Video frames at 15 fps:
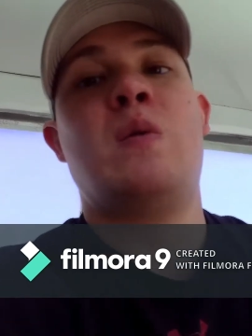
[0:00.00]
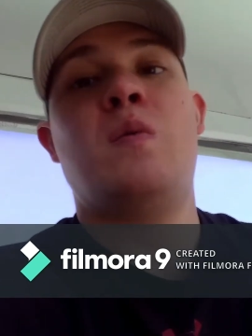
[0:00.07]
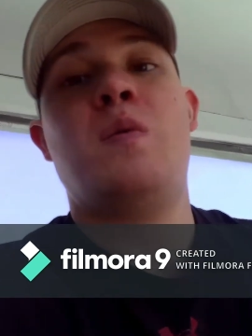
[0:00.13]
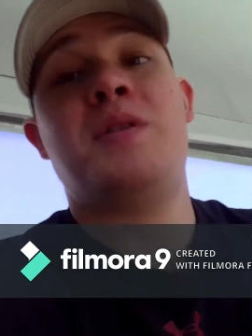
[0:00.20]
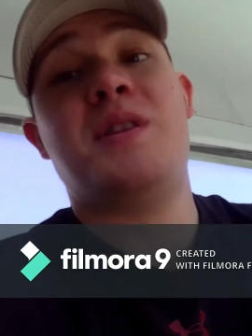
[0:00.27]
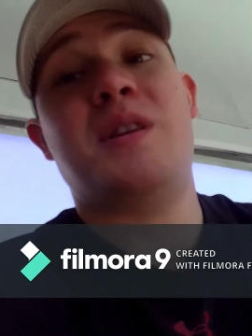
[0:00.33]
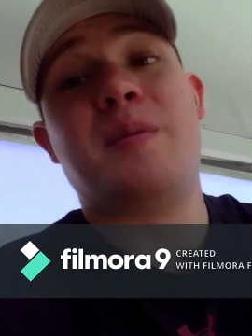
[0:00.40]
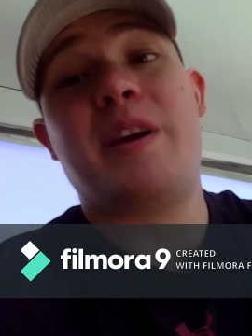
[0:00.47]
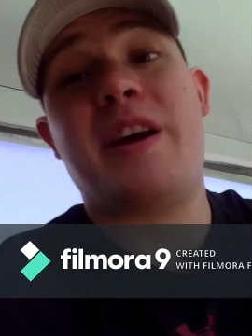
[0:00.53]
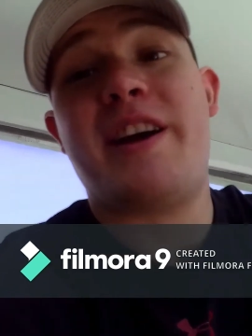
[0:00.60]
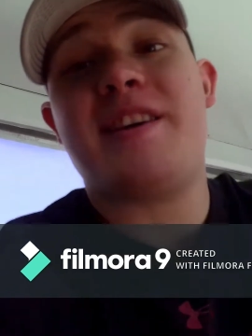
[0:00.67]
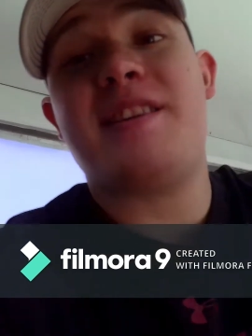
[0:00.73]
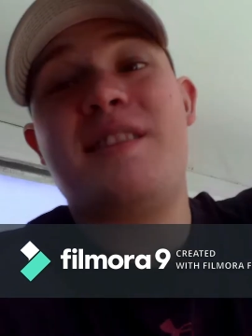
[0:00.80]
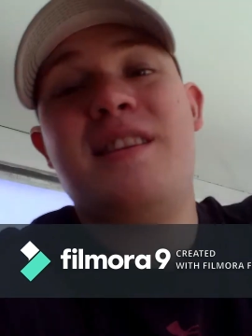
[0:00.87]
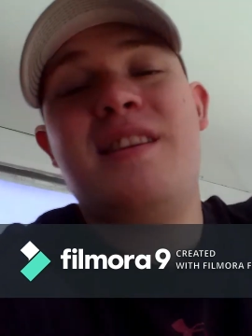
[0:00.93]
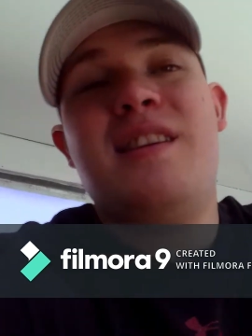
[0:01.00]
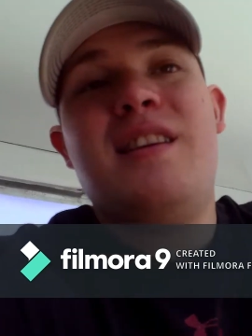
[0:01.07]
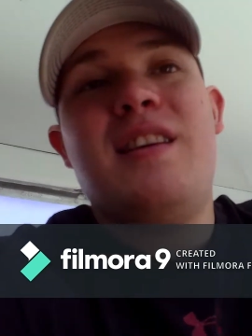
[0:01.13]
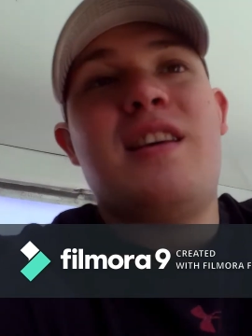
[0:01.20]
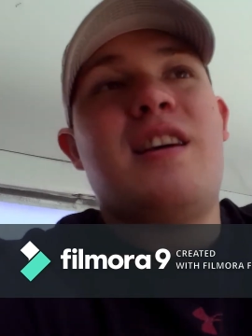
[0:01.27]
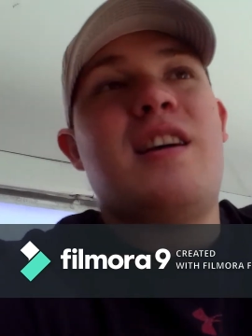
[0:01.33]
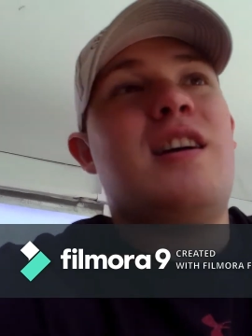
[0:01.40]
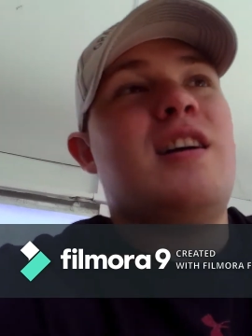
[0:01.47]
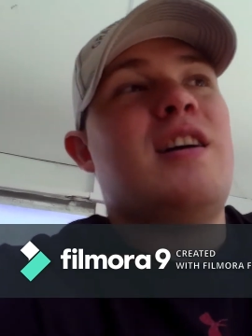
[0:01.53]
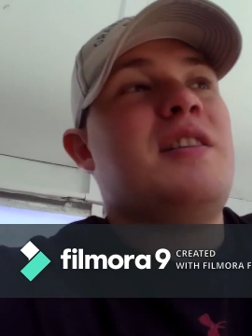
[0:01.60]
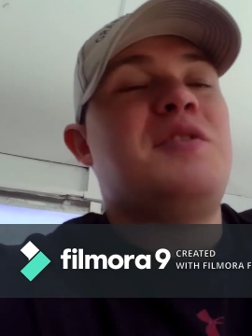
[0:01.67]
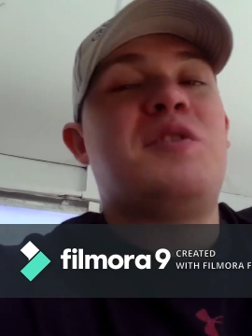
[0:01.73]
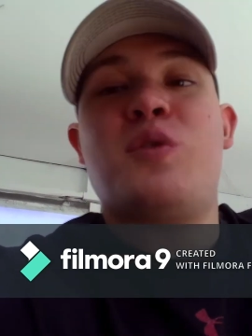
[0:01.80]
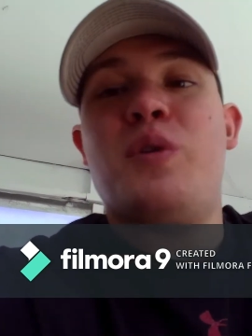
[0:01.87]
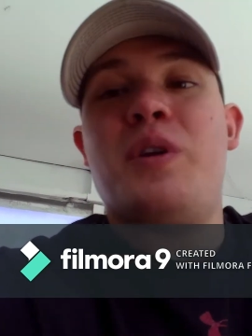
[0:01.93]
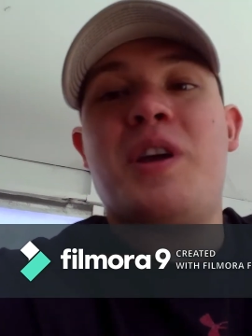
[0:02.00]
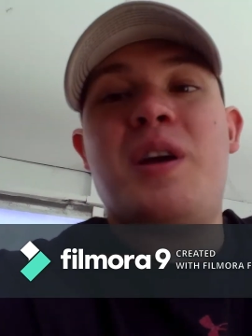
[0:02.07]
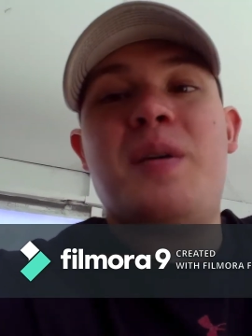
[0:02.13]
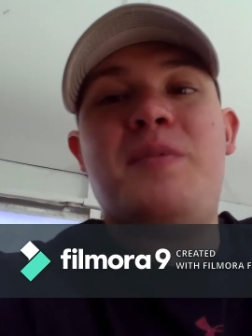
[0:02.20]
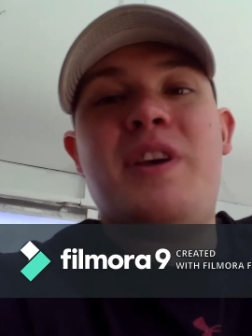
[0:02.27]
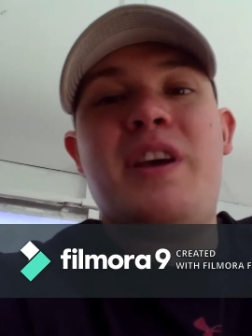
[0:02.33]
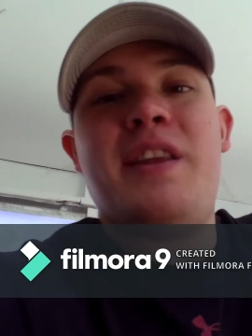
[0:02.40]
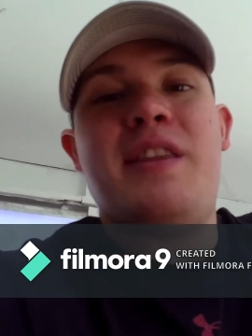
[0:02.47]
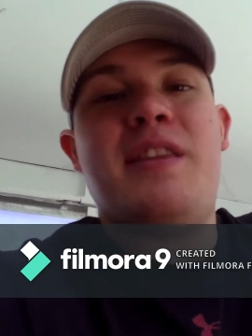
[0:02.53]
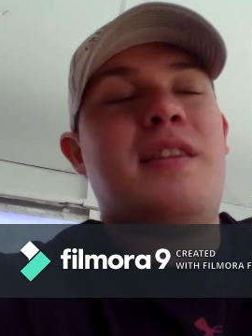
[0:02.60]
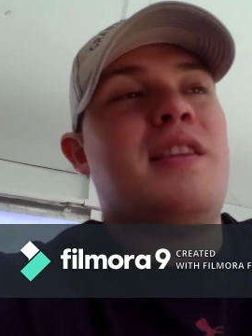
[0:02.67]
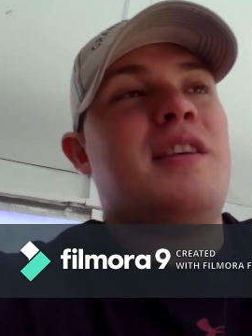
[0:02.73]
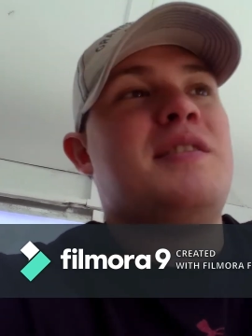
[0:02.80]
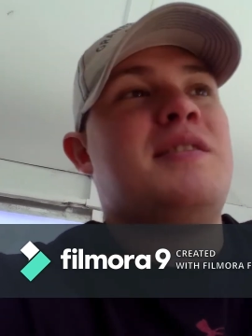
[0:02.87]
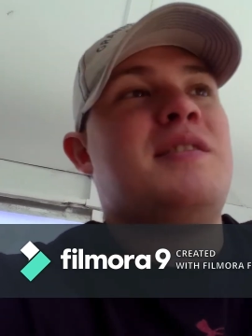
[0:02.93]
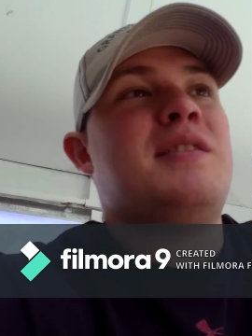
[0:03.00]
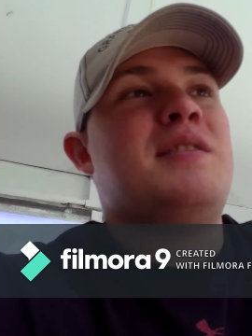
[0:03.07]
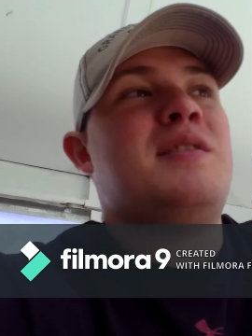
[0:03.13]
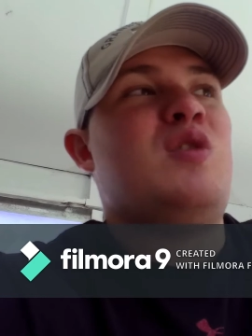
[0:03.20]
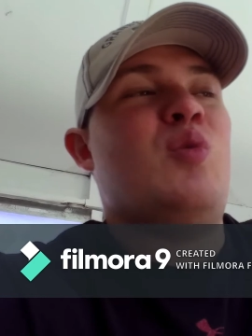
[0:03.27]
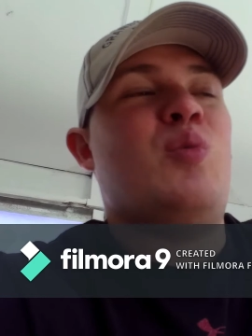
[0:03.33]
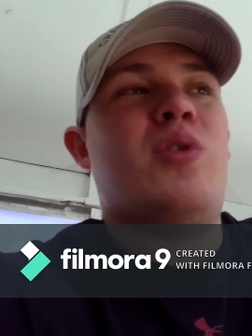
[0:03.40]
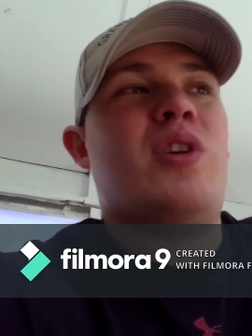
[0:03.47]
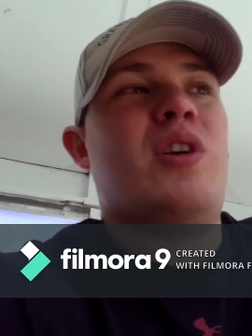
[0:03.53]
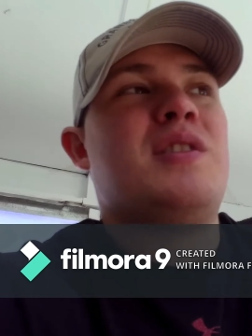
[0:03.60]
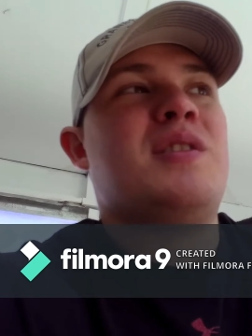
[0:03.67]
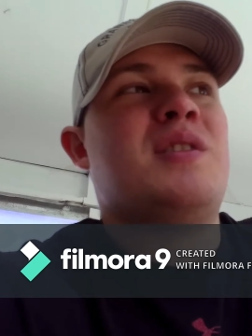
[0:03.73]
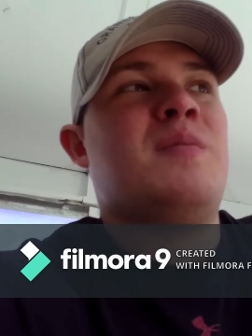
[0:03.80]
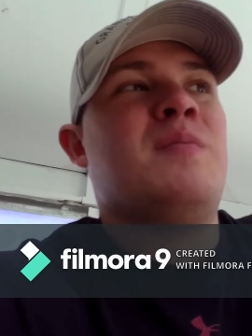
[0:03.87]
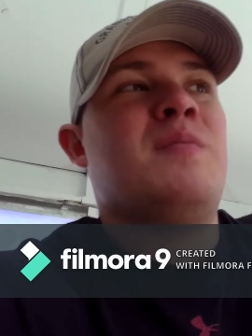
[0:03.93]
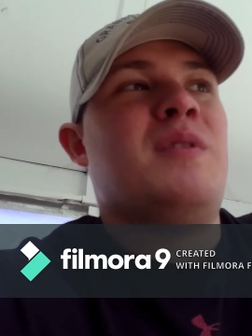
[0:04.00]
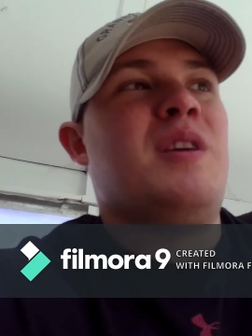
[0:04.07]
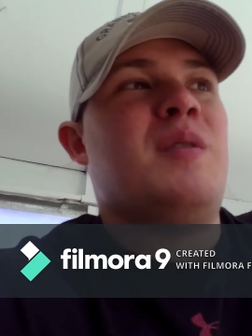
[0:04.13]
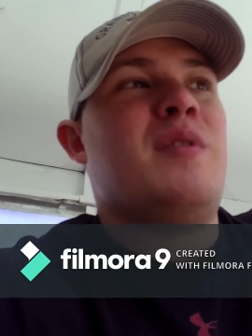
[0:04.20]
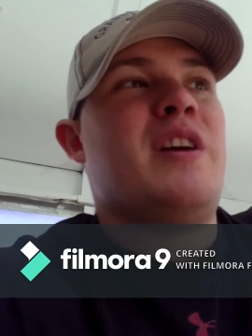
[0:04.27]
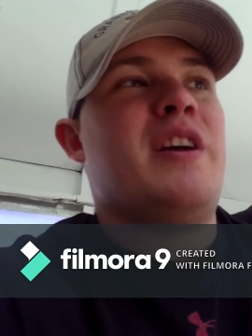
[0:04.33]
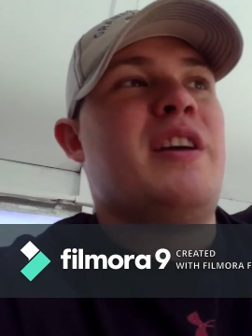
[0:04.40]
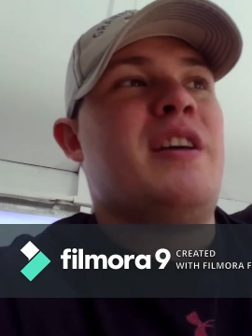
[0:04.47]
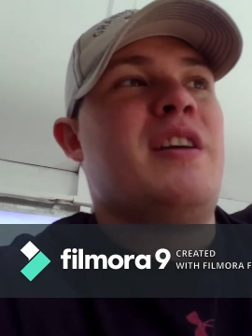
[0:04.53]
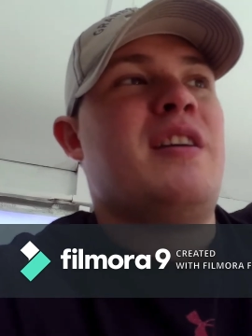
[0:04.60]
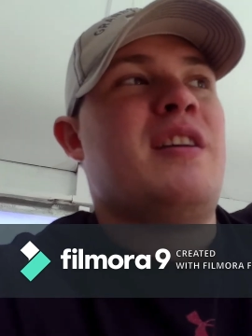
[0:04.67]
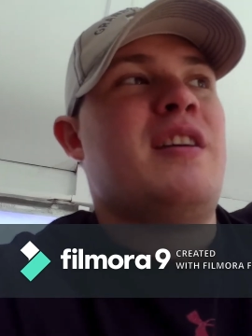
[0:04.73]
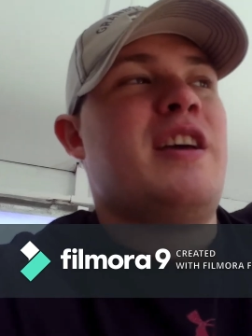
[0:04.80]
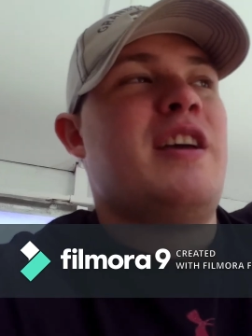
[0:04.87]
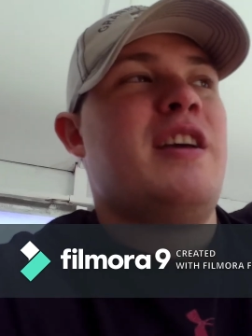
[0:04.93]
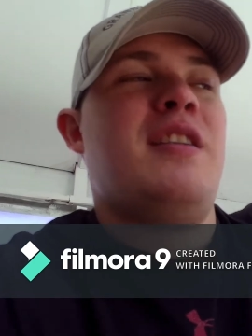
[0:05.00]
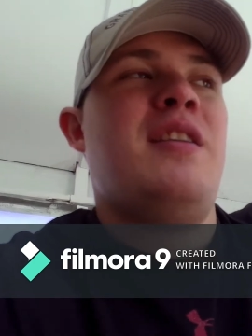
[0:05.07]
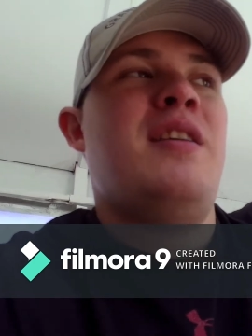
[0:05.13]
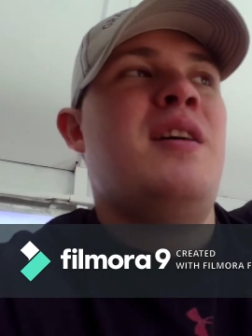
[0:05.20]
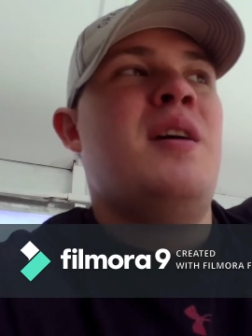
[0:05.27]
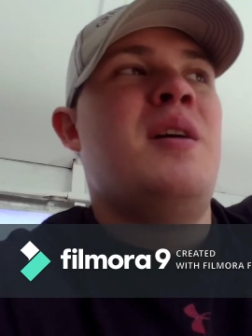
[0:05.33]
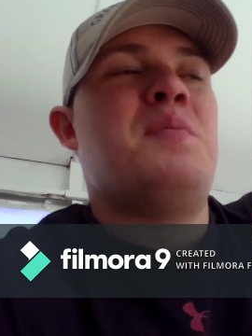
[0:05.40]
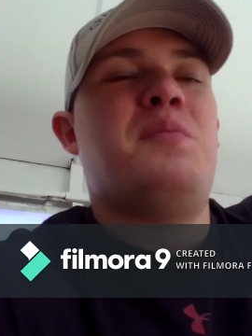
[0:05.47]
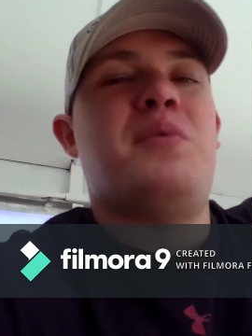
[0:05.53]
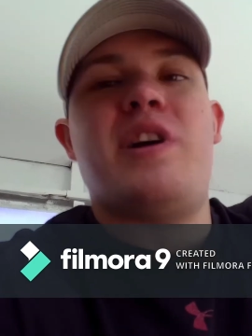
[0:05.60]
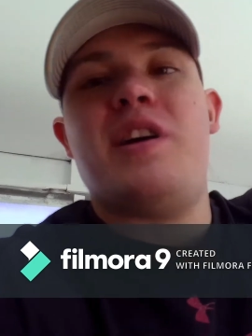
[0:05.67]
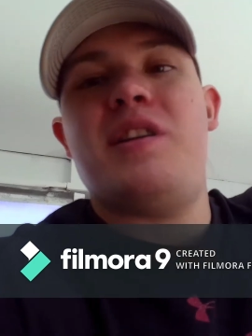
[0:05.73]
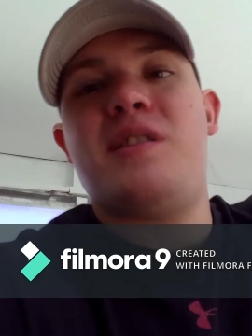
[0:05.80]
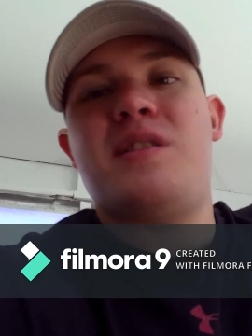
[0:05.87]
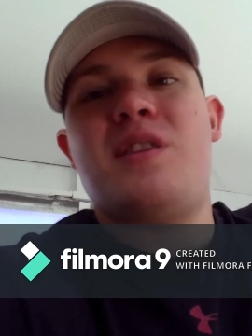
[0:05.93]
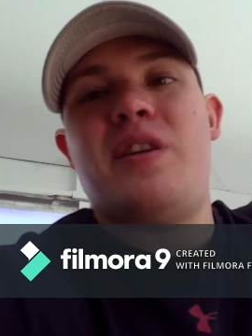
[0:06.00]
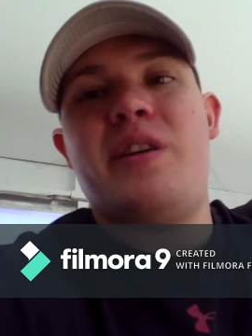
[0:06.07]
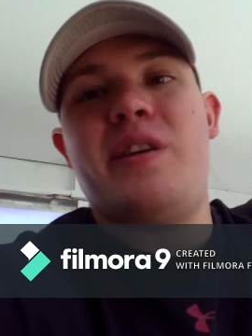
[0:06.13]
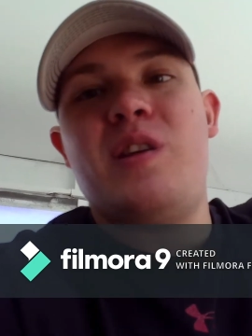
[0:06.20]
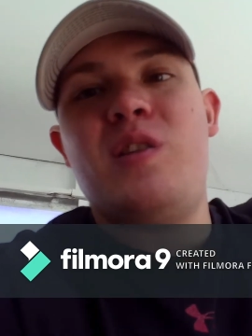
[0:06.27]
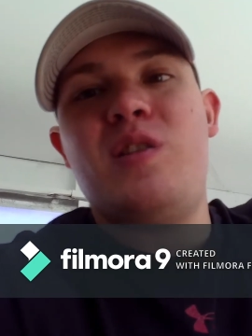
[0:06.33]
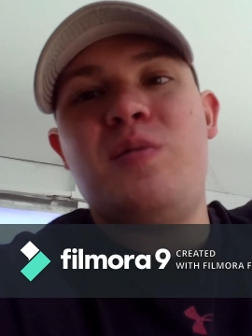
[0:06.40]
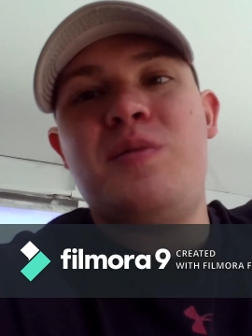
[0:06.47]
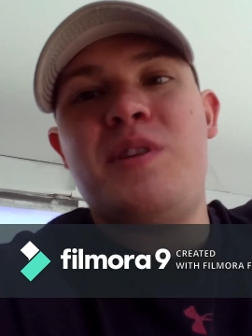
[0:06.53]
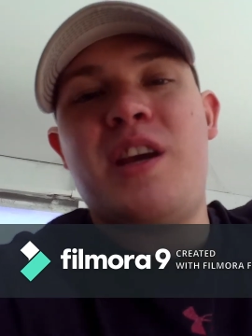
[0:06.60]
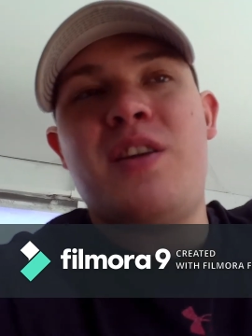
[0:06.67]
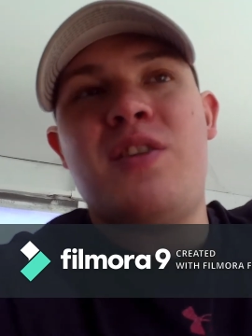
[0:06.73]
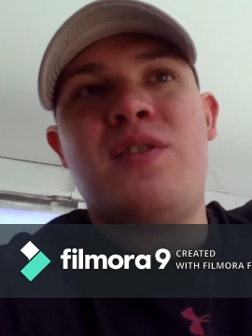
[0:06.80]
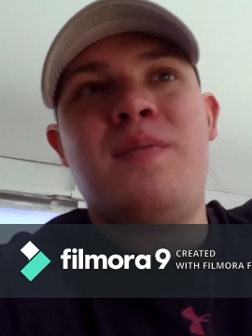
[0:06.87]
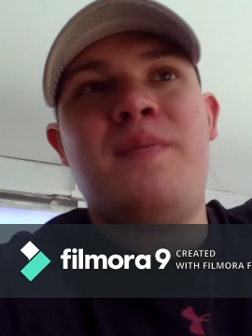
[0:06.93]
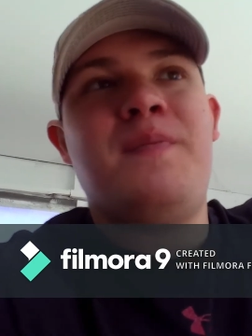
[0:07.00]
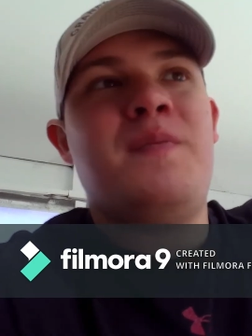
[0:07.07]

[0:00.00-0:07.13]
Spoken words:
What's up, guys? Just a quick update. This is super awesome in my head, but I just saw a YouTube channel.